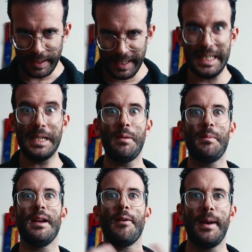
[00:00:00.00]
it's giving
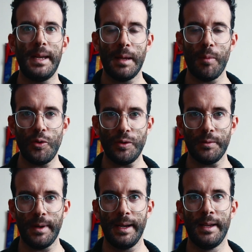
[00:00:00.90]
me already the emotion,
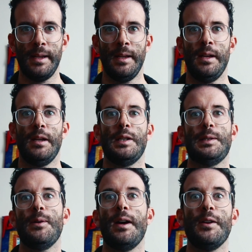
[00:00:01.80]
right?
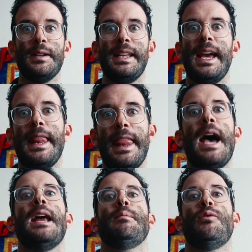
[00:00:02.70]
So I'm gonna let
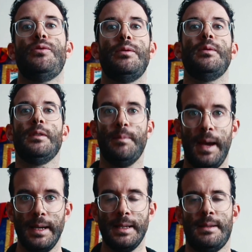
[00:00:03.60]
that emotion to
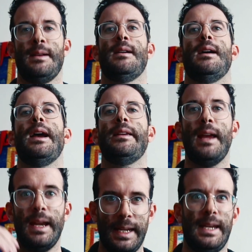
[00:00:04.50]
expand as
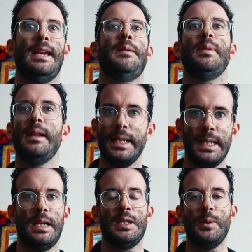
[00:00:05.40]
I keep
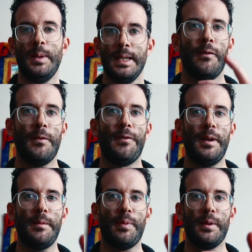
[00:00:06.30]
listening to it. One
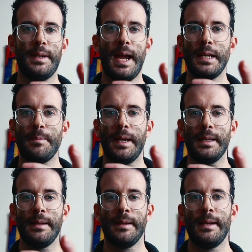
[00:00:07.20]
very important
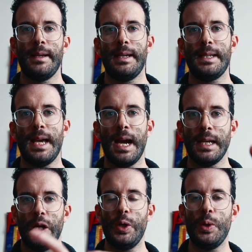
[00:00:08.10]
aspect is
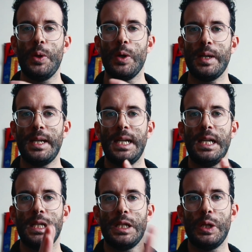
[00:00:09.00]
that you don't
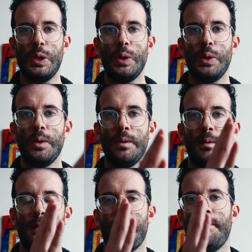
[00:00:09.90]
need
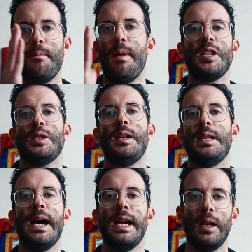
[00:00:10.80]
to match the
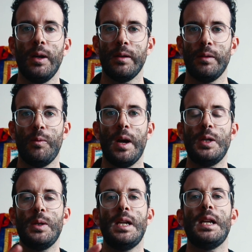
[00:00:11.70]
dialogue. What
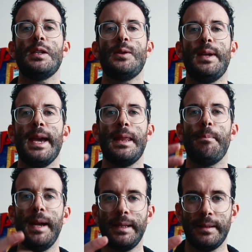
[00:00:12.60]
you need is to get the
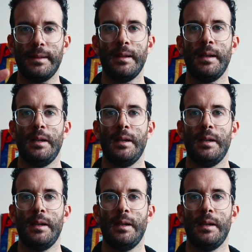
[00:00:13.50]
bits,